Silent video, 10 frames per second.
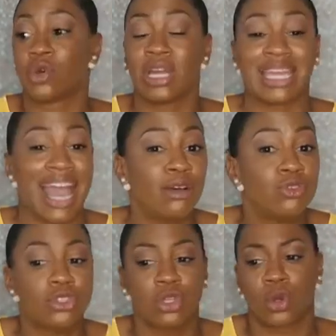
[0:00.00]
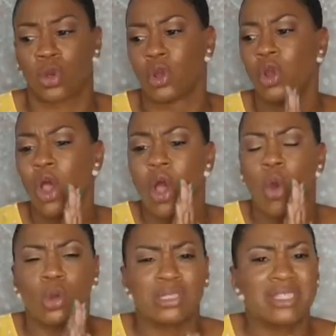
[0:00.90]
or a counselor
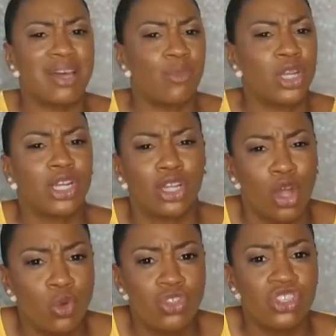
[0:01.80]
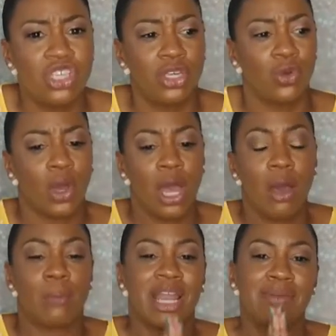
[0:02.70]
or someone close to you.
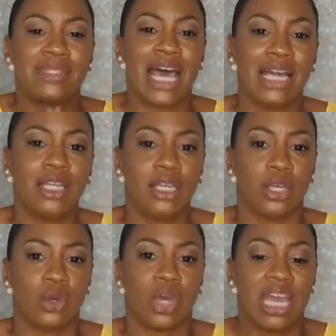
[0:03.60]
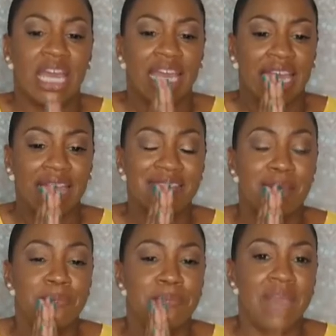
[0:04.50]
But I'm telling you, It's
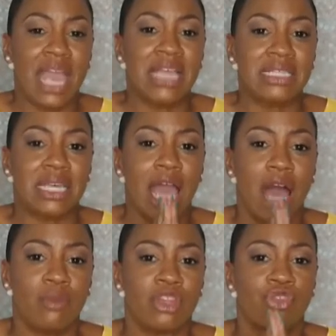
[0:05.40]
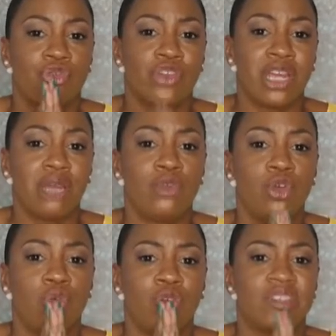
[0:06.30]
amazing how much freedom
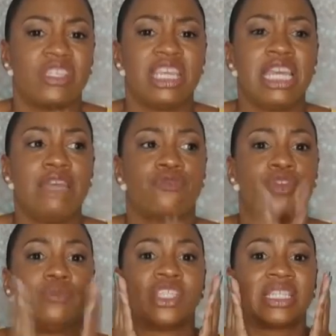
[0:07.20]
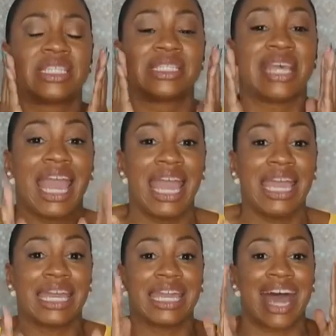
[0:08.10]
you receive from just
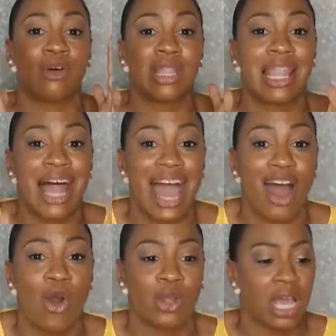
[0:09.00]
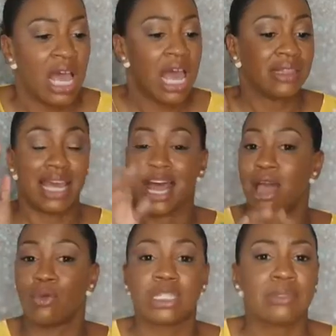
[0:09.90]
saying it out loud, that
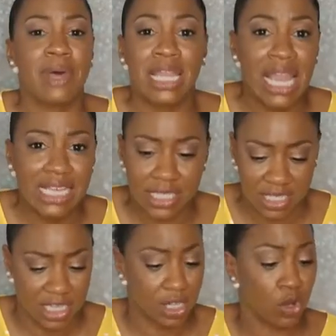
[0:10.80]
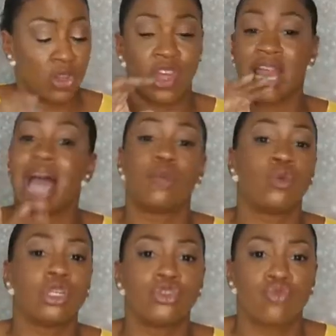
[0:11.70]
I was molested, or that
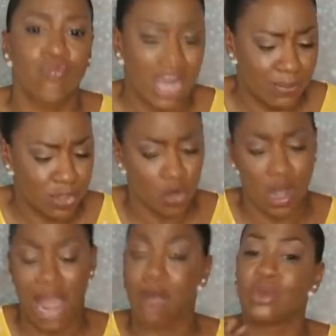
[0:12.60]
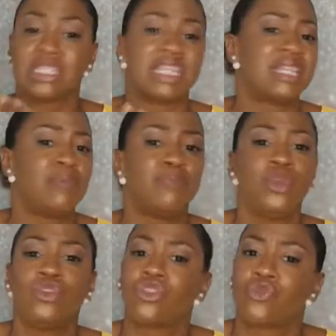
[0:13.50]
I was raped, or I was in an
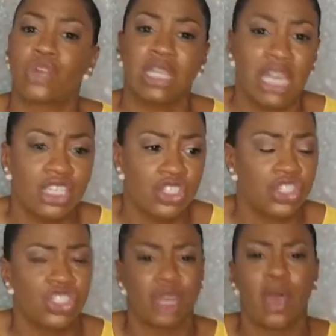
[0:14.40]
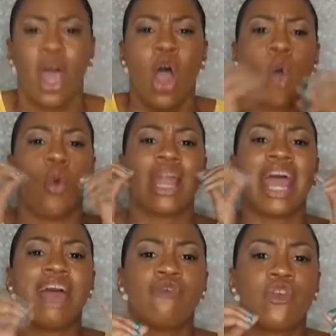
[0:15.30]
abusive relationship.
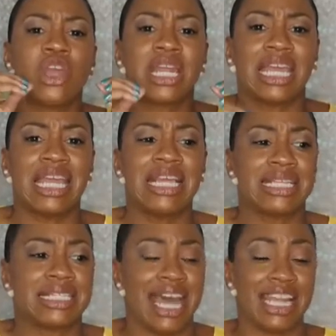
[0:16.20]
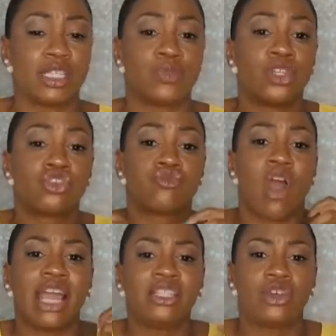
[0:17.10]
Whatever it is that has been
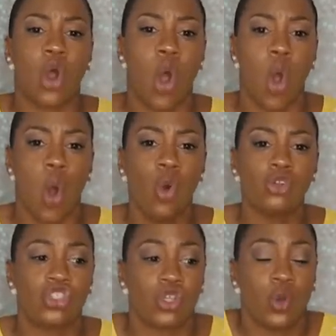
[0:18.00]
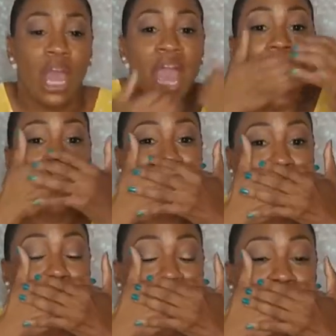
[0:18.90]
trying to hold you
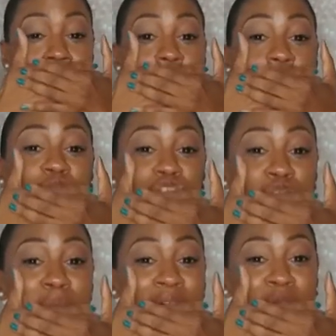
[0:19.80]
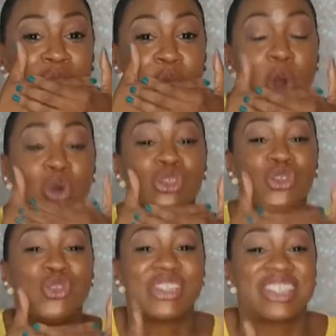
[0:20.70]
and hold your mouth,
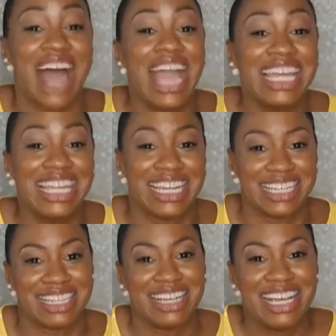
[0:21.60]
hold you silent,